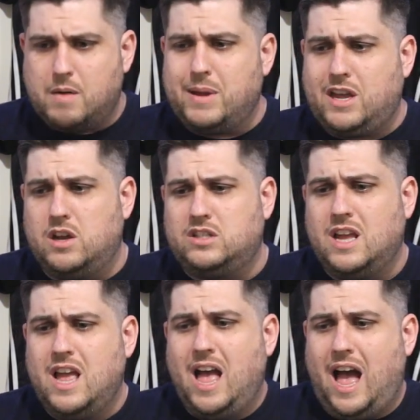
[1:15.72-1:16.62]

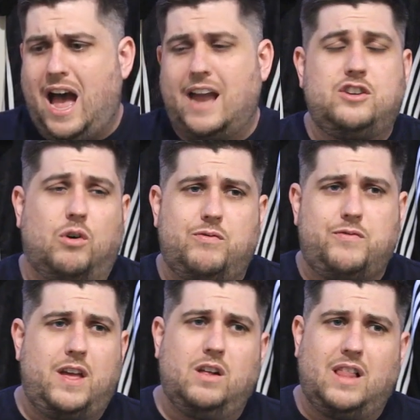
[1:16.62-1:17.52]
because I don't
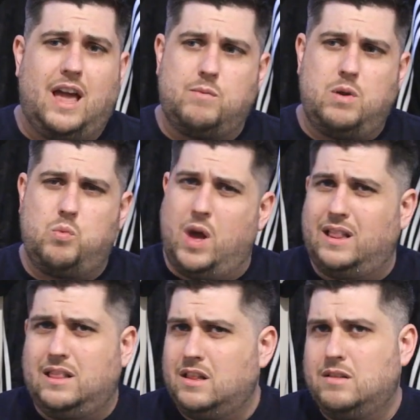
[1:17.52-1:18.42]
feel like we
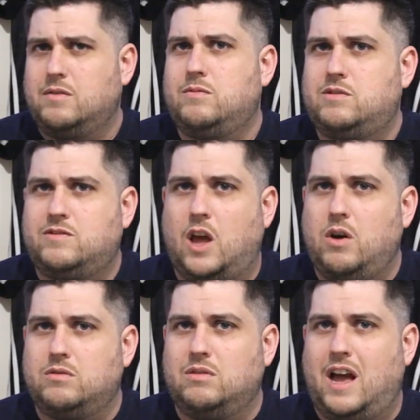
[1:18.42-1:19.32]
will set
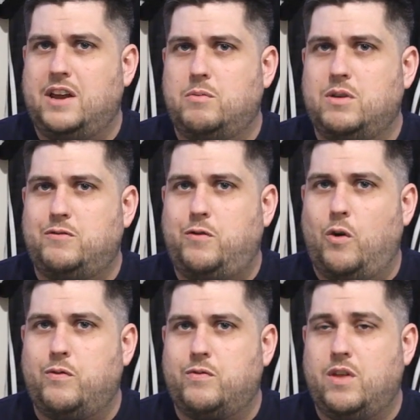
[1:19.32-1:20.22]
up, line up with a
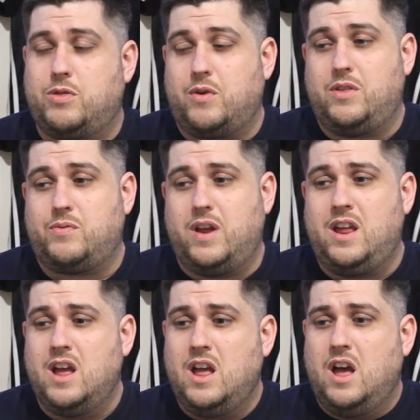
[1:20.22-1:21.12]
four three
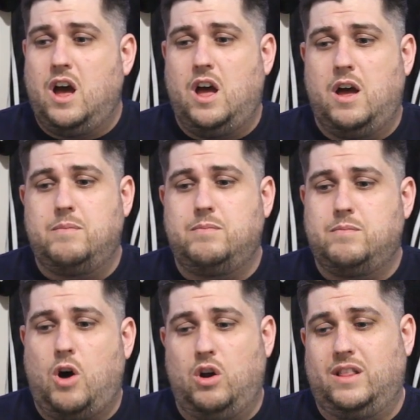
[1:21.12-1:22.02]
three.
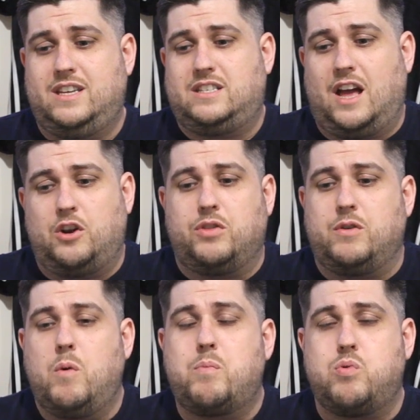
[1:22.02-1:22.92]
Um, or at least I don't
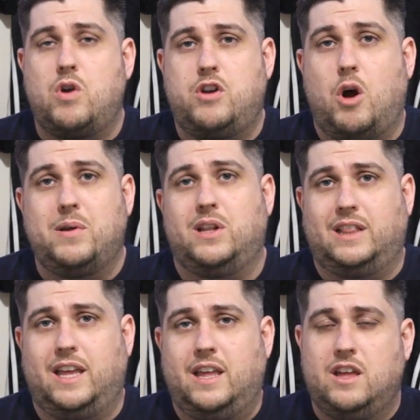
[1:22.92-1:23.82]
think we'll
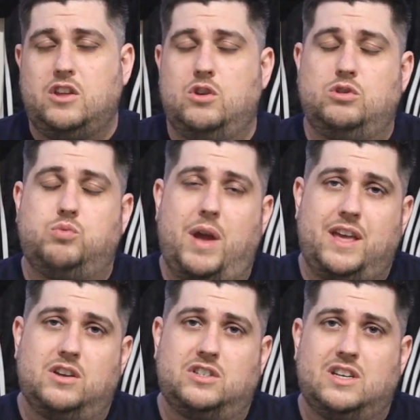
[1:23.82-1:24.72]
predominantly use
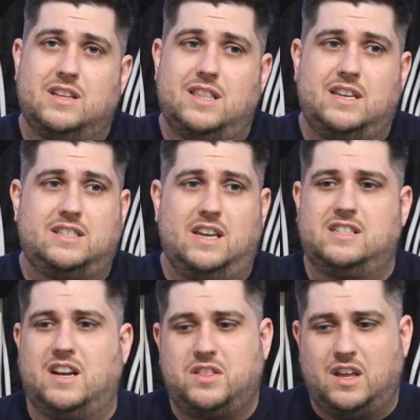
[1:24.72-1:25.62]
wingers this
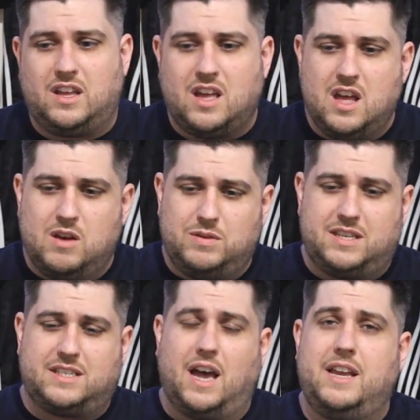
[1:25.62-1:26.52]
season. I think with
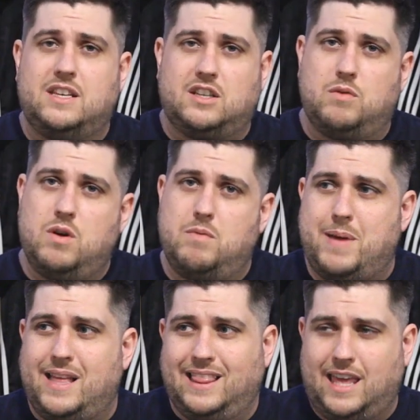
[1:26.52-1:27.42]
the signings that we're
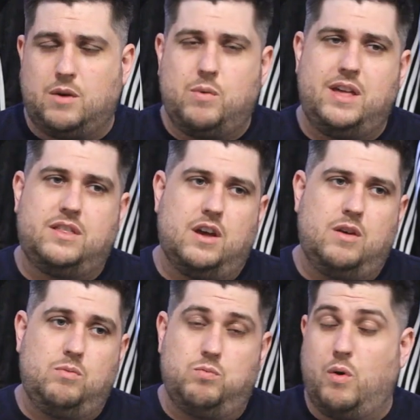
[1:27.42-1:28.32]
being linked with
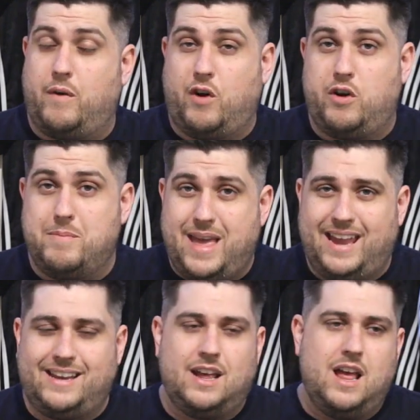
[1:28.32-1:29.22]
and what we've already
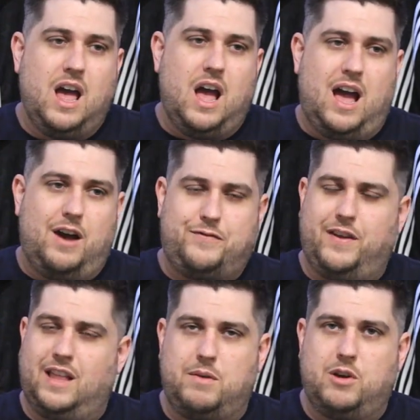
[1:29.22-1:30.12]
made, I
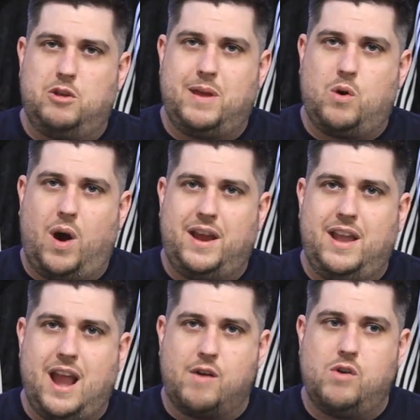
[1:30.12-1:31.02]
feel like we're going to be quite
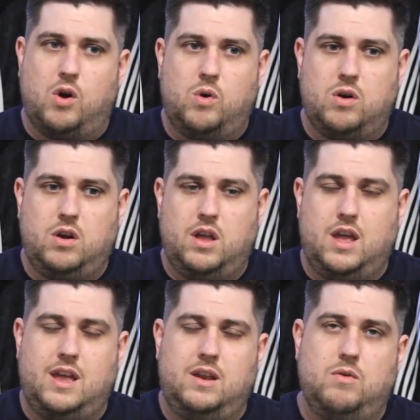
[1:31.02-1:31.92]
narrow
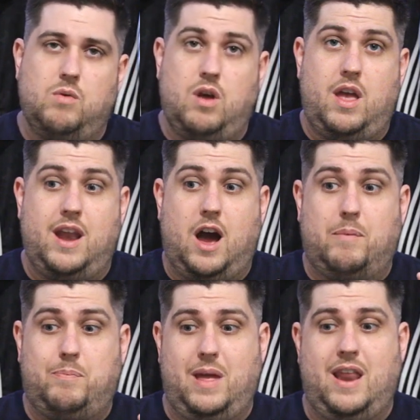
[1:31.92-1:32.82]
in in
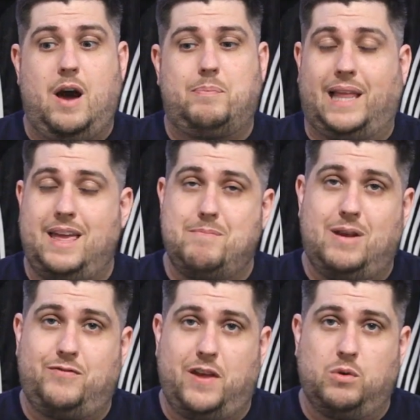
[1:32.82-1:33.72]
our in our play in
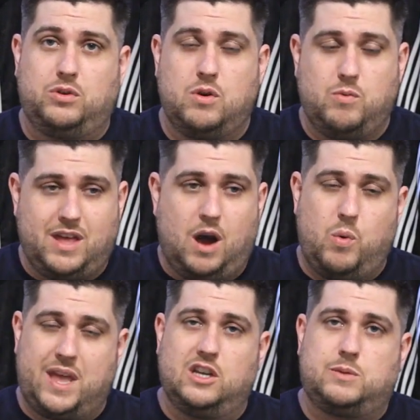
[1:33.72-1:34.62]
midfield, with our
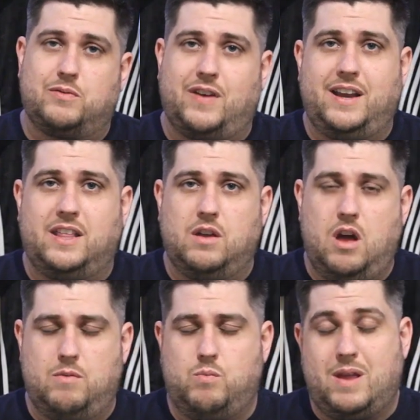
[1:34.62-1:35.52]
wingers providing
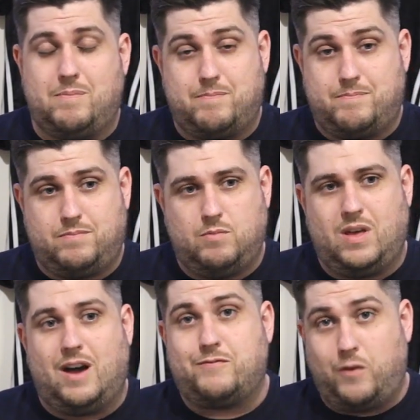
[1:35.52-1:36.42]
the uh, wing
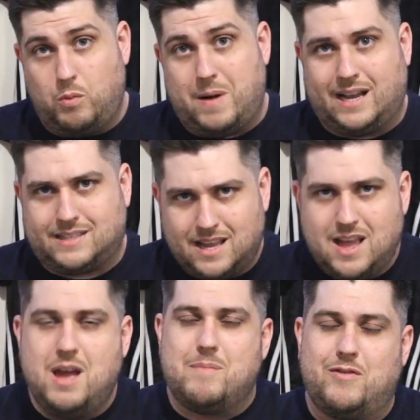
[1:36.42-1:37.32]
with our fullbacks
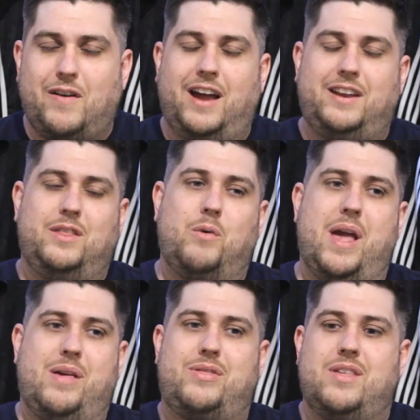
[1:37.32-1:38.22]
providing the
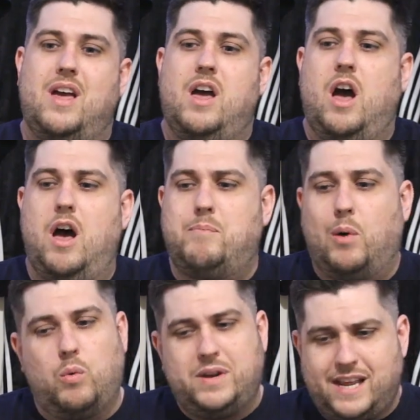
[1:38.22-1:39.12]
width. Uh,
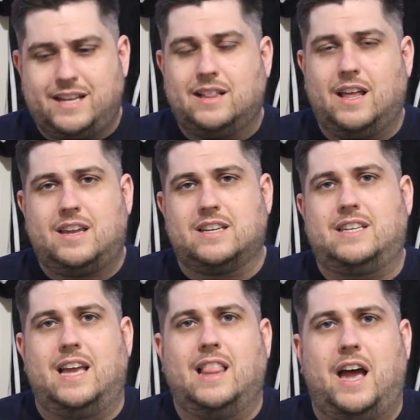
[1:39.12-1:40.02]
but we did, like I
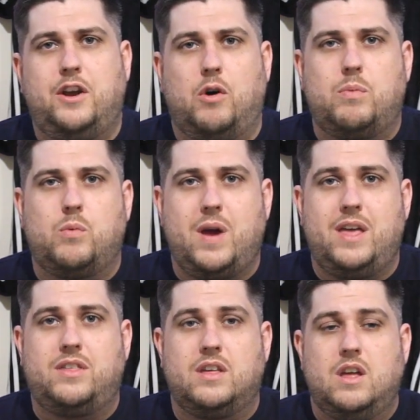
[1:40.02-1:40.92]
say, line up
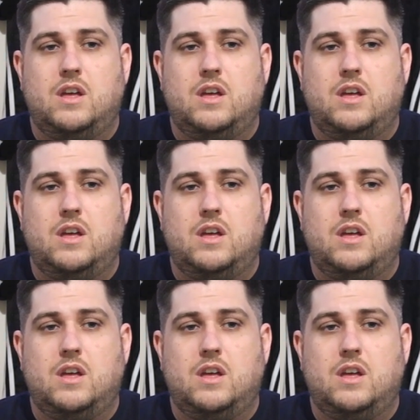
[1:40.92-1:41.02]
with